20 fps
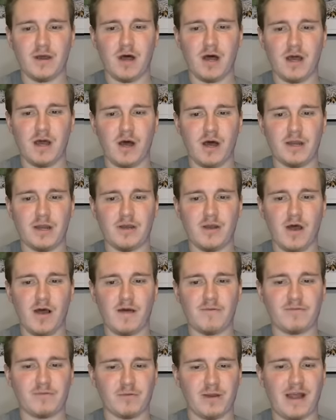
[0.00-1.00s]
on and
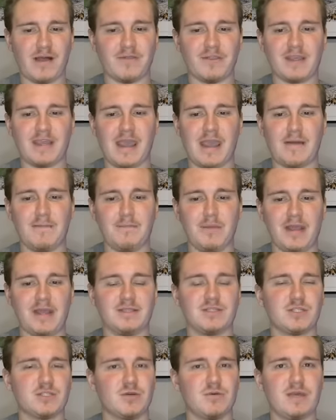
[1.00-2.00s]
off throughout the
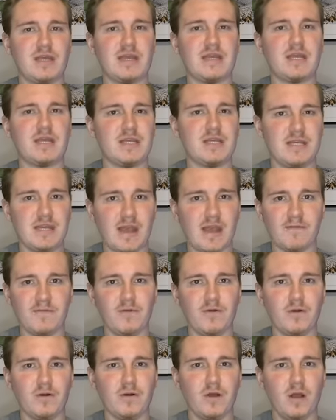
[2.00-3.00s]
campaign. So he could
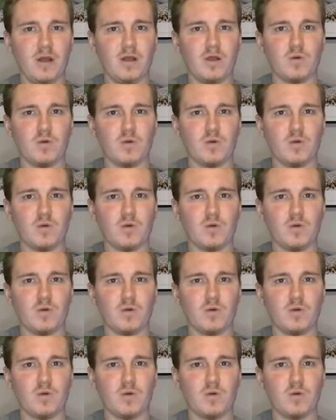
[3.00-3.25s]
never